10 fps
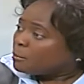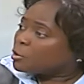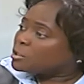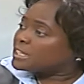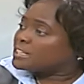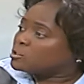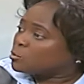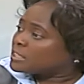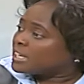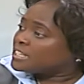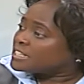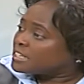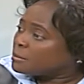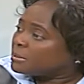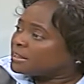because that is what Kenyans
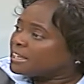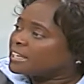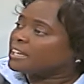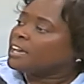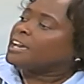had been thinking.